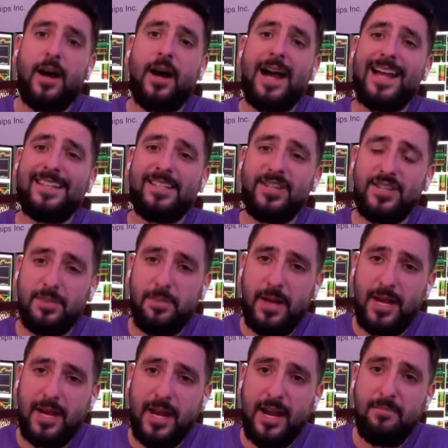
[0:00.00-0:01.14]
uh,
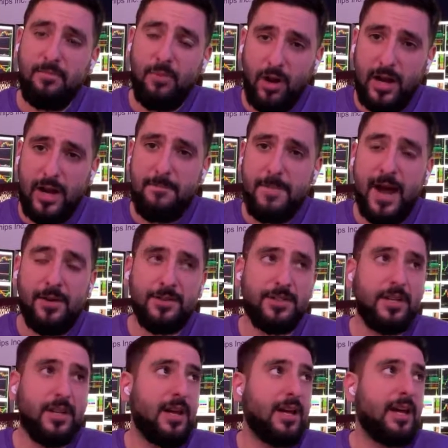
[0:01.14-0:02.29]
anticipating a market
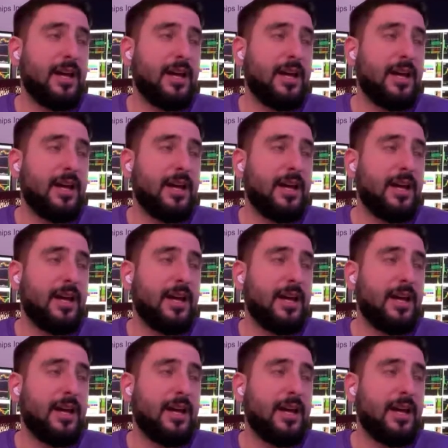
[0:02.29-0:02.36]
bounce.